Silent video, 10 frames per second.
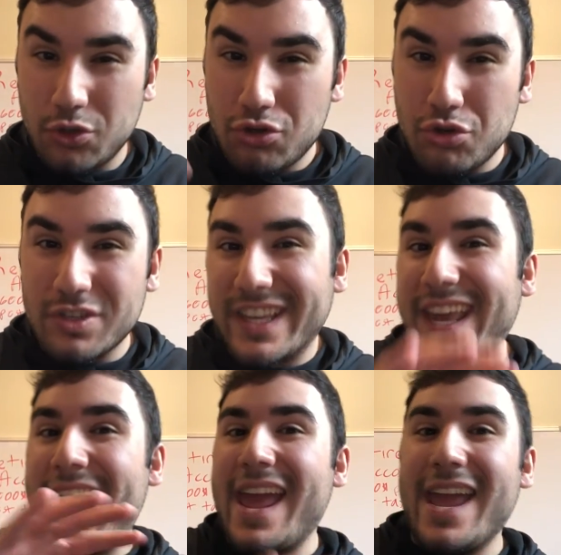You just
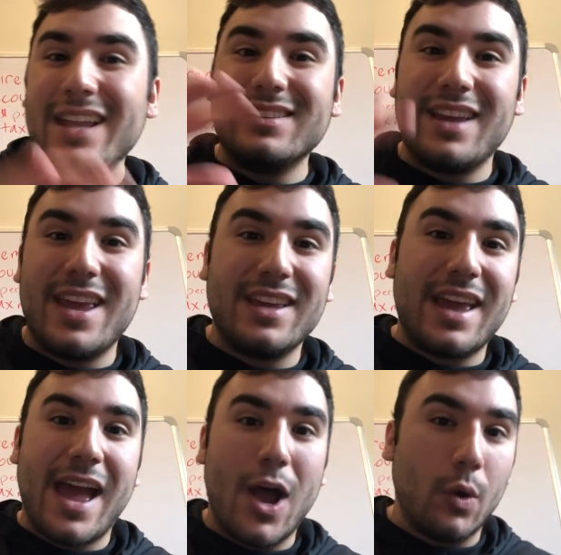can't take
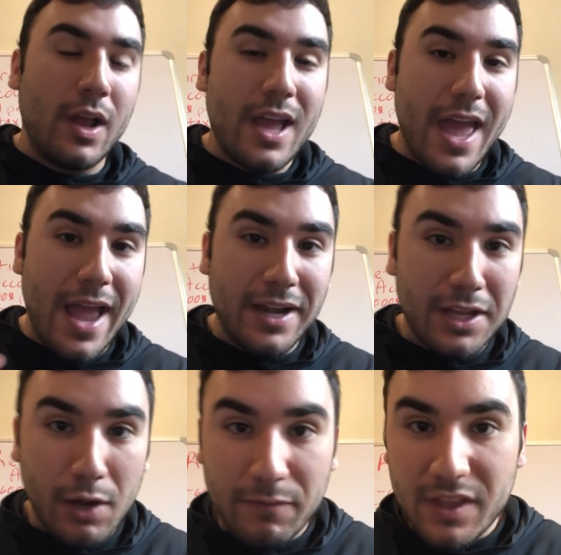out
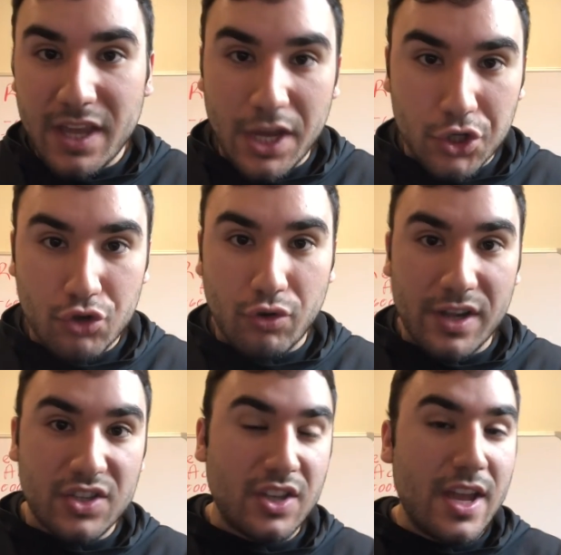any of the
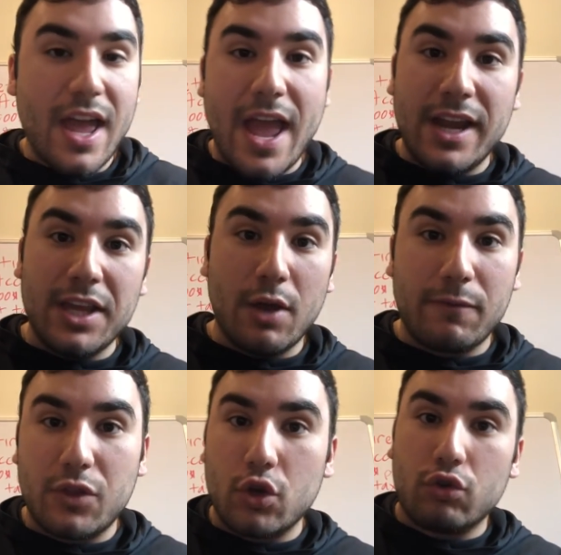interest, any
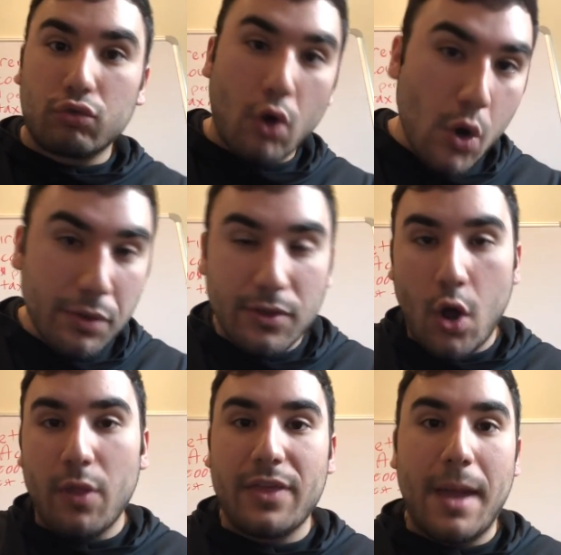of the growth
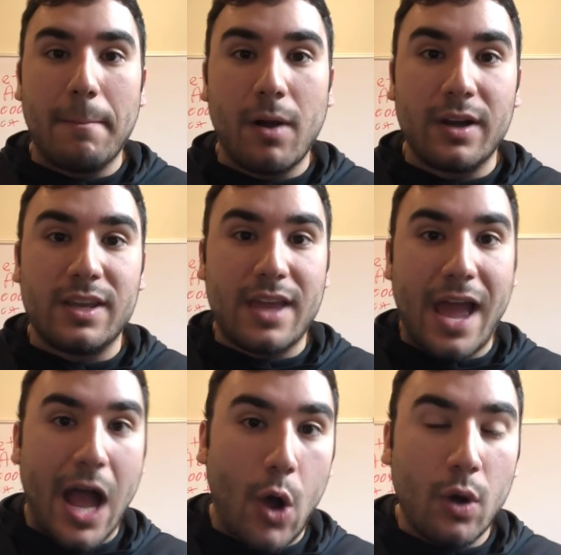on that money
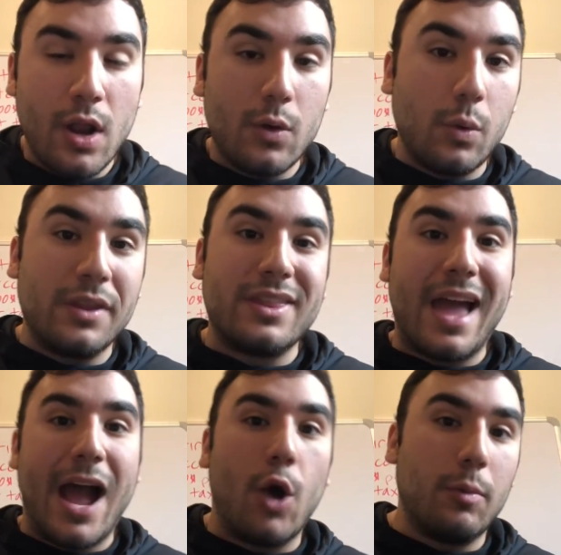out
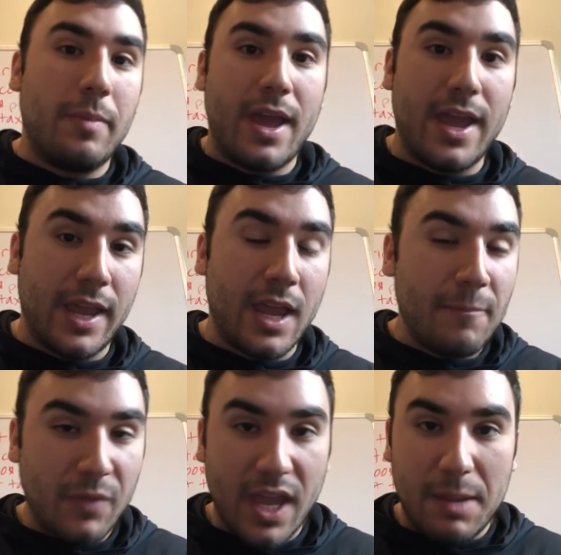without paying
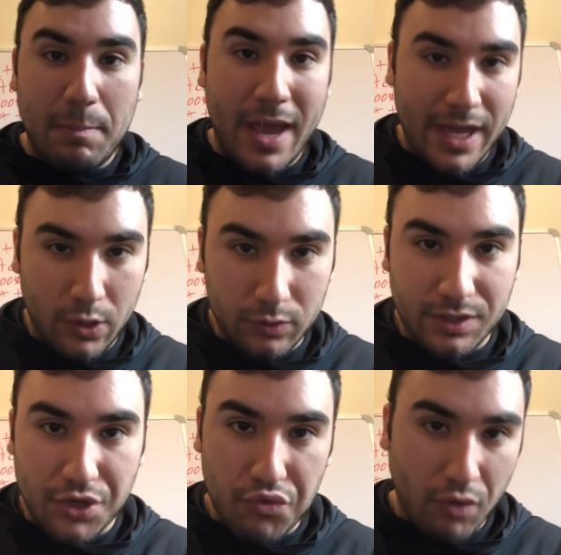a
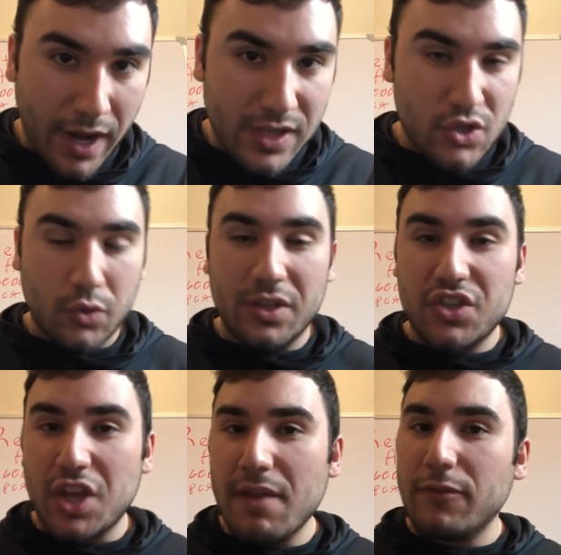penalty, right? So let's
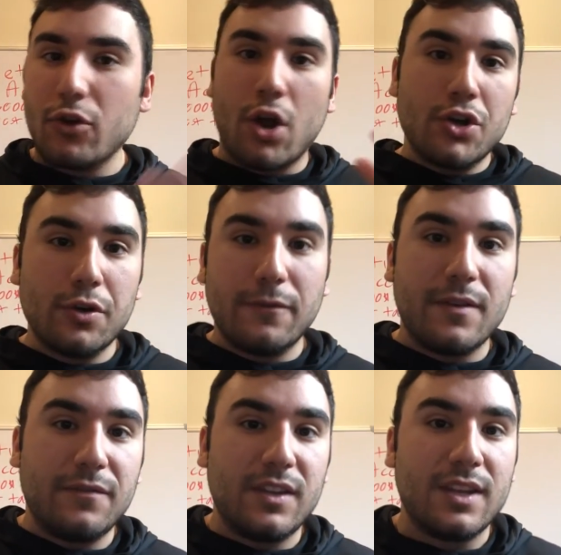say if you're under
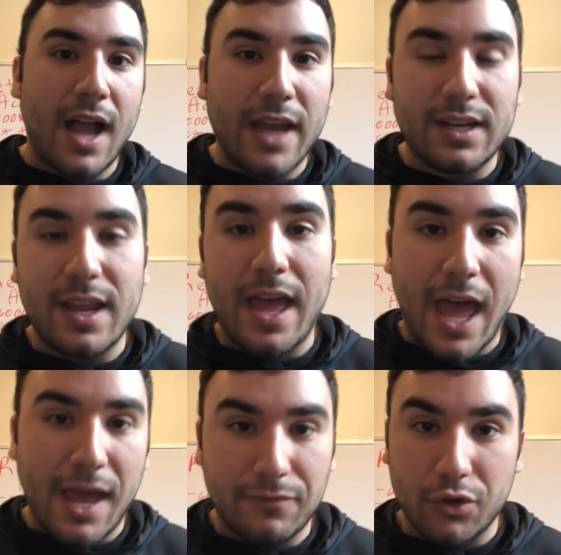
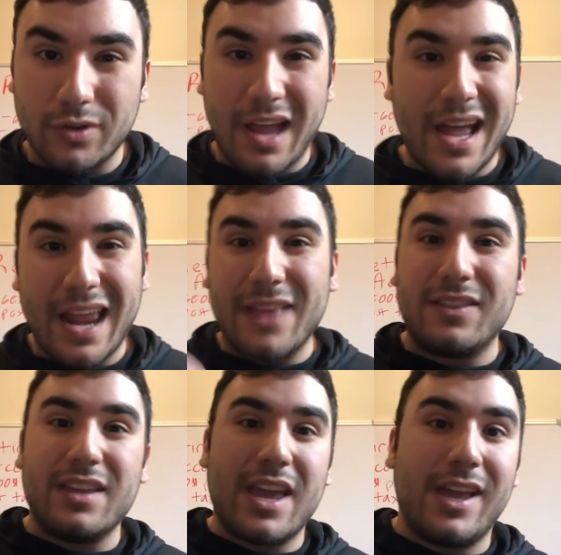59.5, you're not at
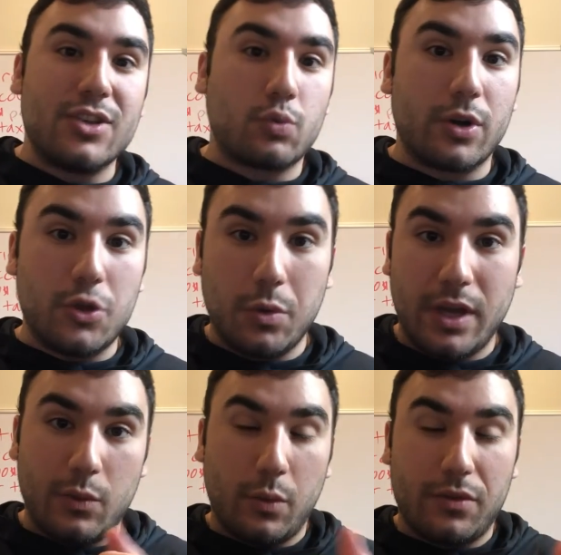the age where you
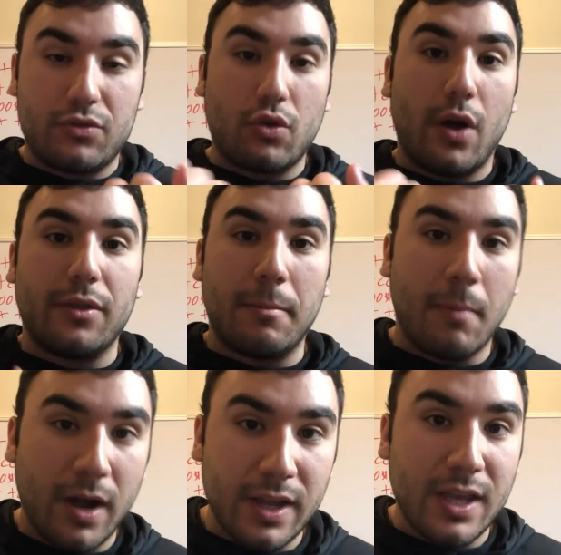can withdraw the
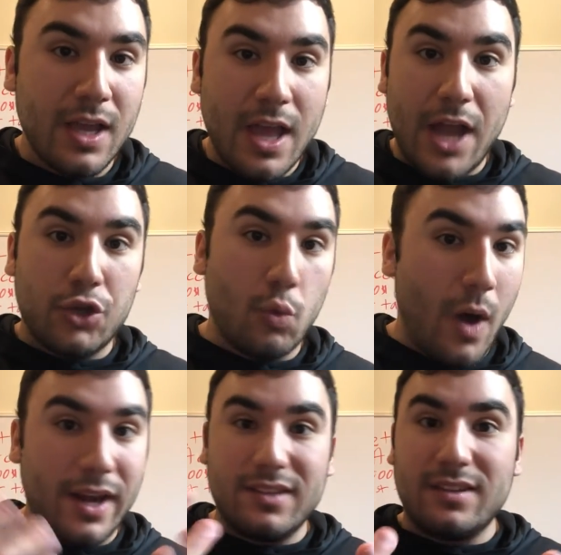money and you
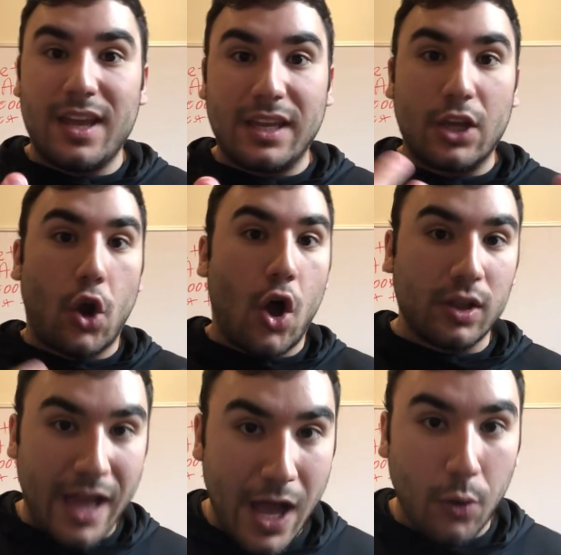want to take it
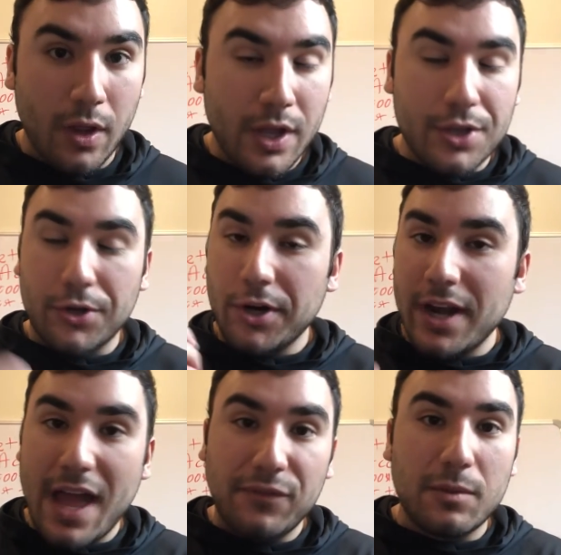all out, you're going to
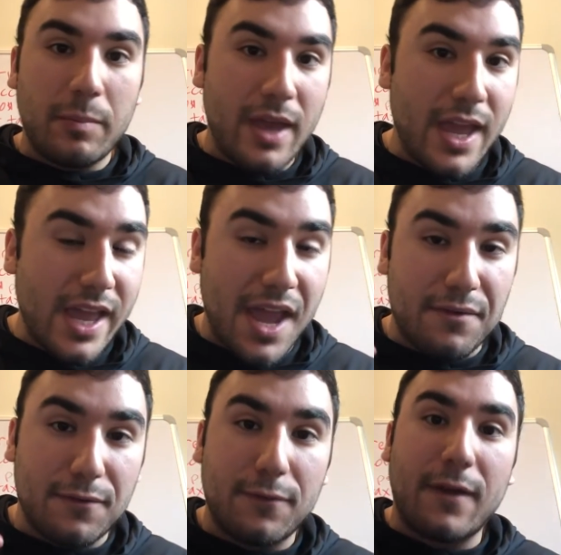have to pay a
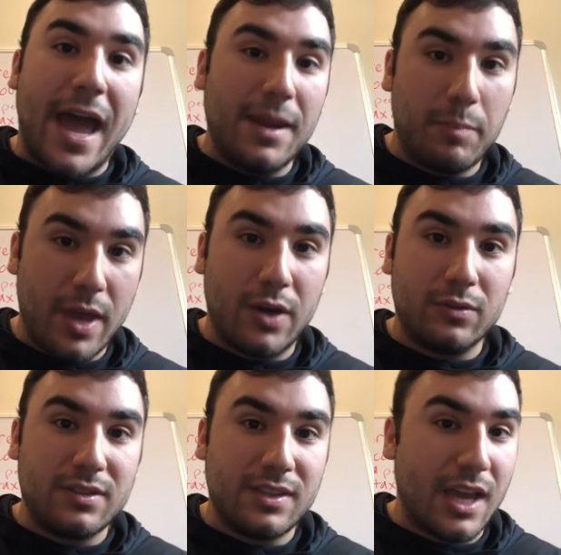fat
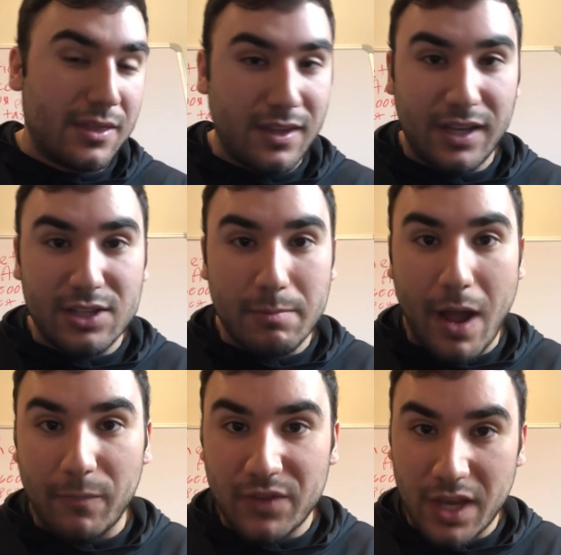penalty. I think it's
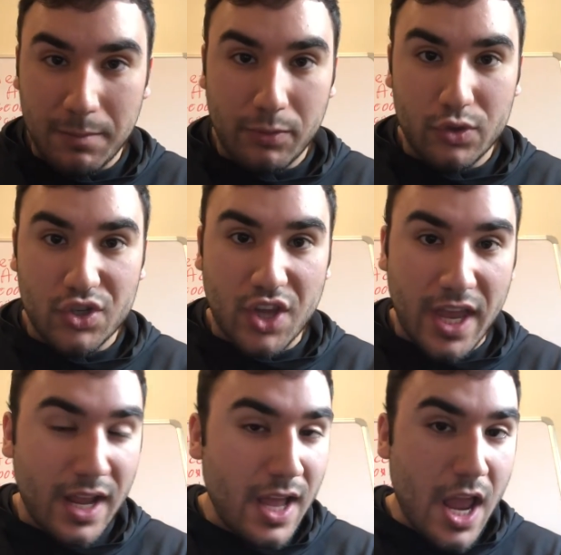about 10%.